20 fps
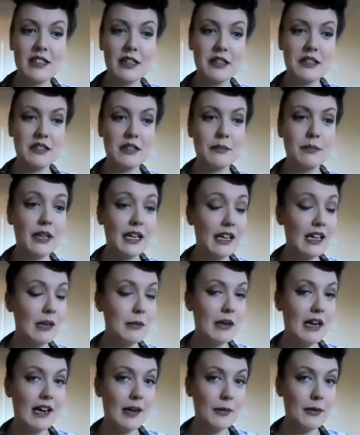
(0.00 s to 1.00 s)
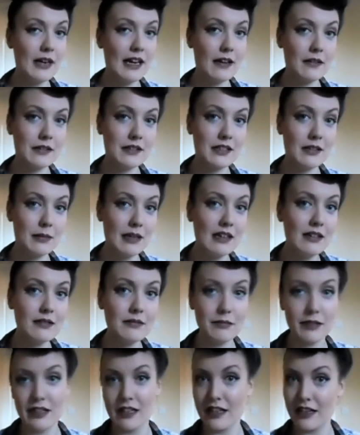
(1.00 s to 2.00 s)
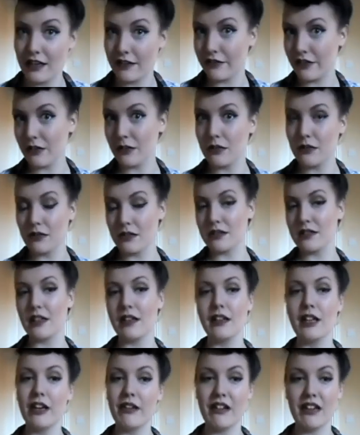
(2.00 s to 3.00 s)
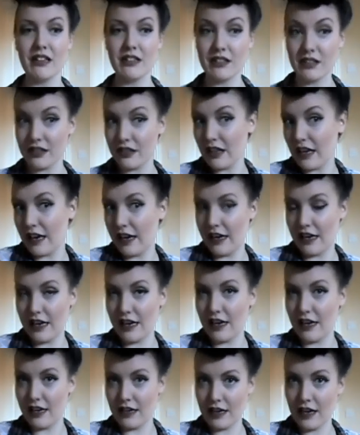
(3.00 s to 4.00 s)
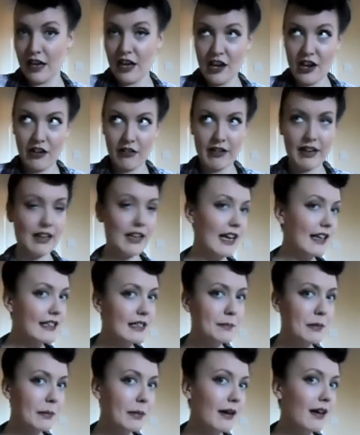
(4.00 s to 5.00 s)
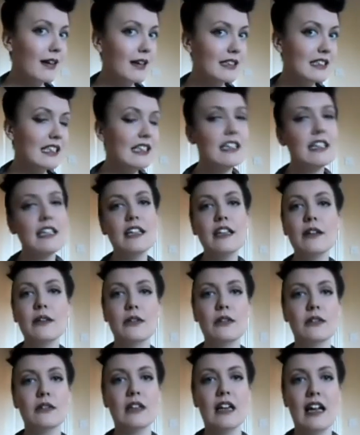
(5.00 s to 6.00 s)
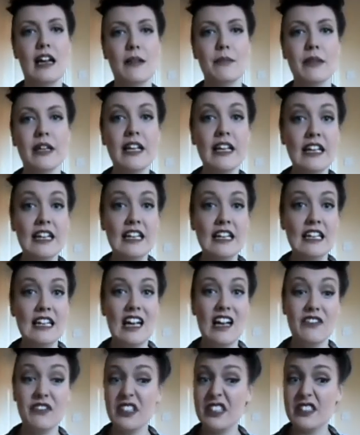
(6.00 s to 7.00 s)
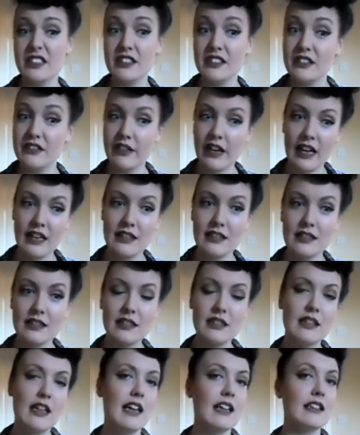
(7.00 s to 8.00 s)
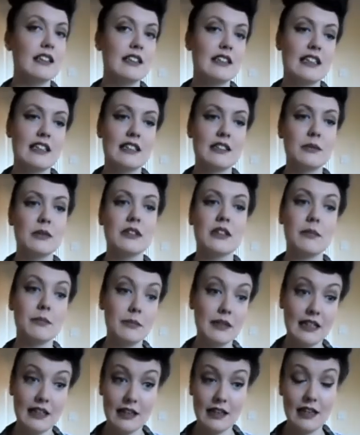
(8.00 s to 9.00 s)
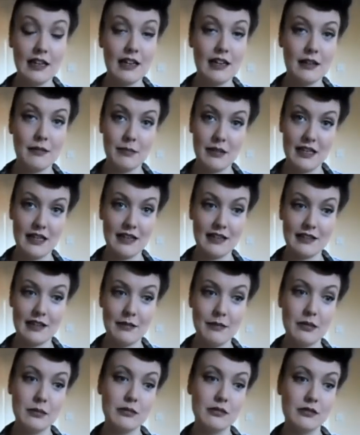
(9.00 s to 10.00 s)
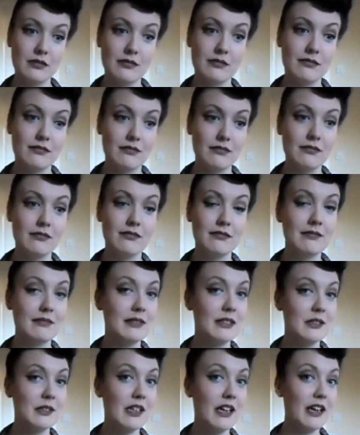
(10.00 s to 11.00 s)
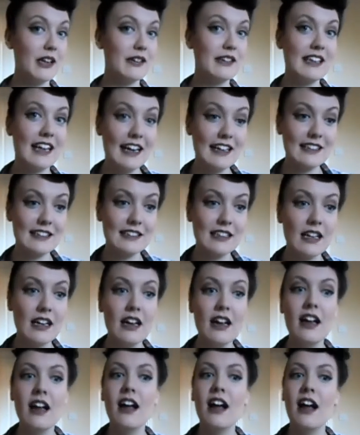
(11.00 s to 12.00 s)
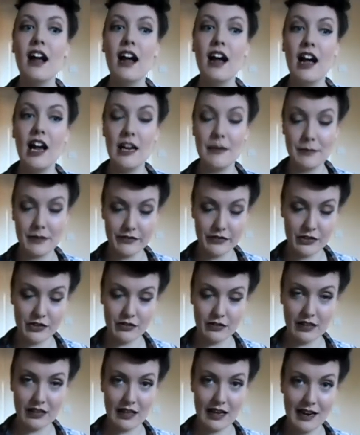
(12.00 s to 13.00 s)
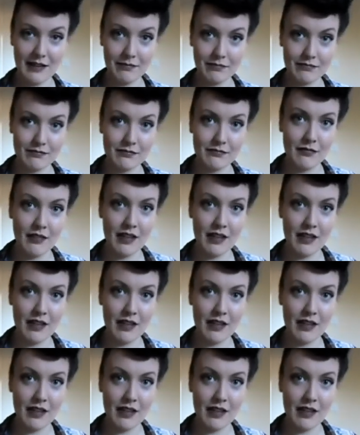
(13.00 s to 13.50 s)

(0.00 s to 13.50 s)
So it's completely wearable out and about, but then if you're also going to a Great Gatsby party or a vintage event, then this would completely be acceptable. So yes, hope you've enjoyed that.